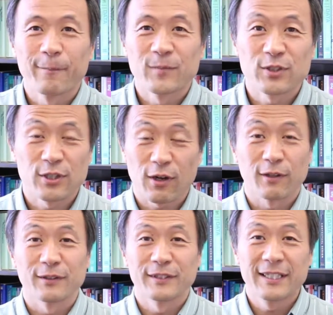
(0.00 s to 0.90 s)

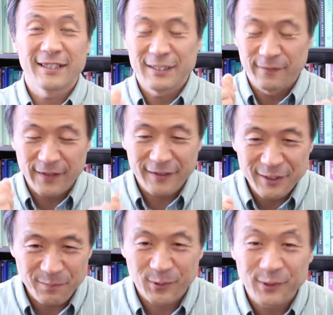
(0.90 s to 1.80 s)
So it is very
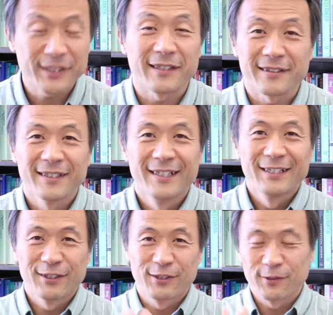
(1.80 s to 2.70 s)
important
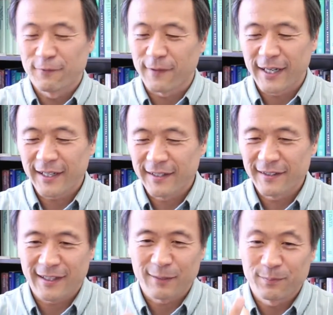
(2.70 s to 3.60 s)
to
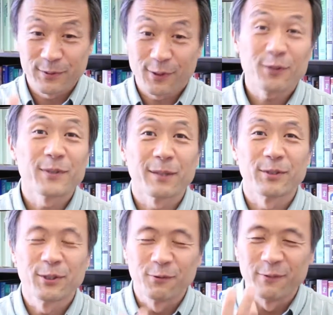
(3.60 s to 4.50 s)
find a problem
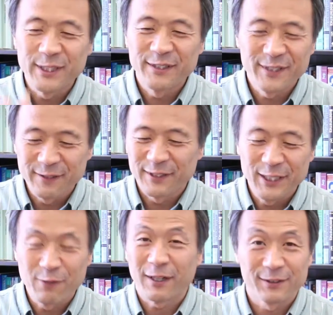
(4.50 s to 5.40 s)
you
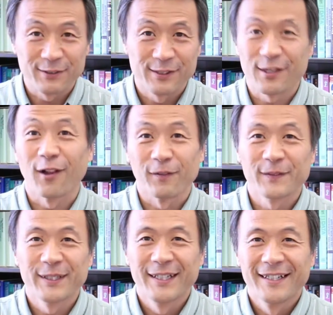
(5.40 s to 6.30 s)
really want to solve.
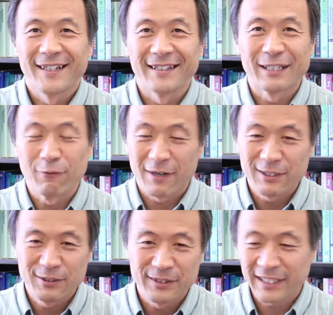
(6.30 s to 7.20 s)
And then
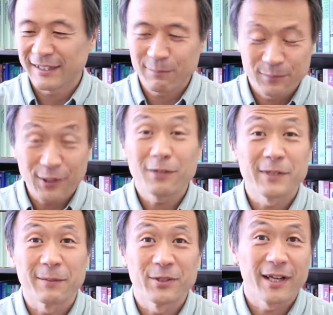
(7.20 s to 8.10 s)
once you get the
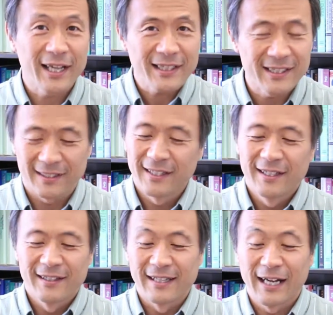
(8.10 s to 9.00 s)
problem, you're lucky.
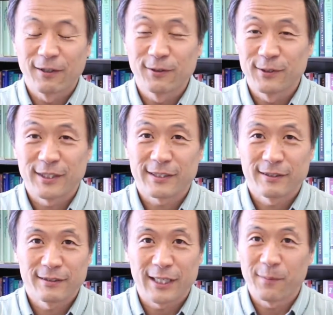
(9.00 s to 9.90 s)
Now you
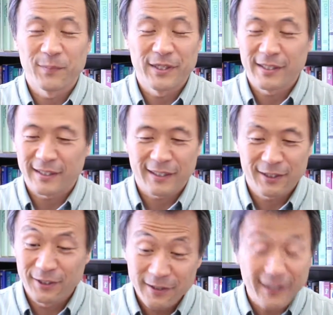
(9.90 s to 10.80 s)
just can be
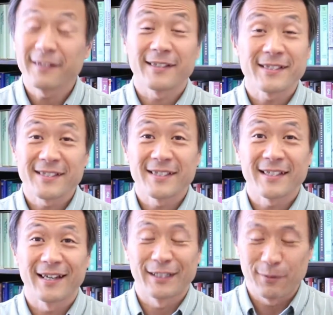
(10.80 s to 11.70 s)
curious
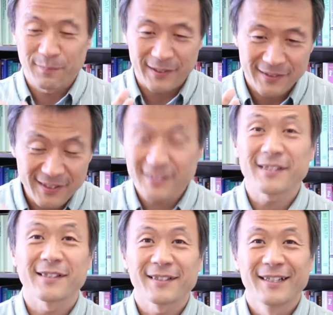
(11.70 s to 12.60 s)
and then
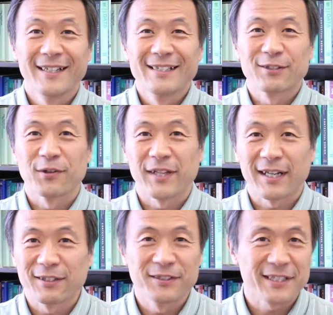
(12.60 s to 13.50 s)
persistent so
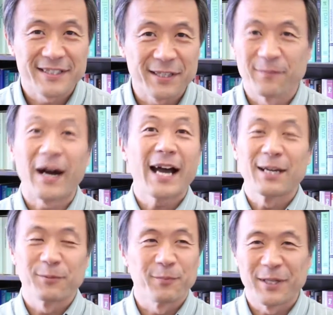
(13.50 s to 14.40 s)
that you can
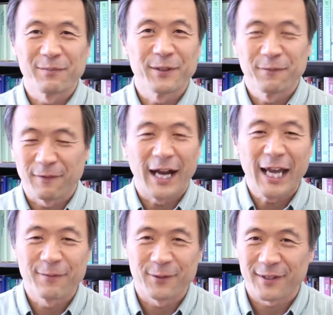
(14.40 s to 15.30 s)
survive maybe
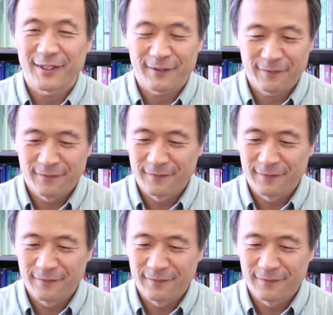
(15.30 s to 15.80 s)
5 or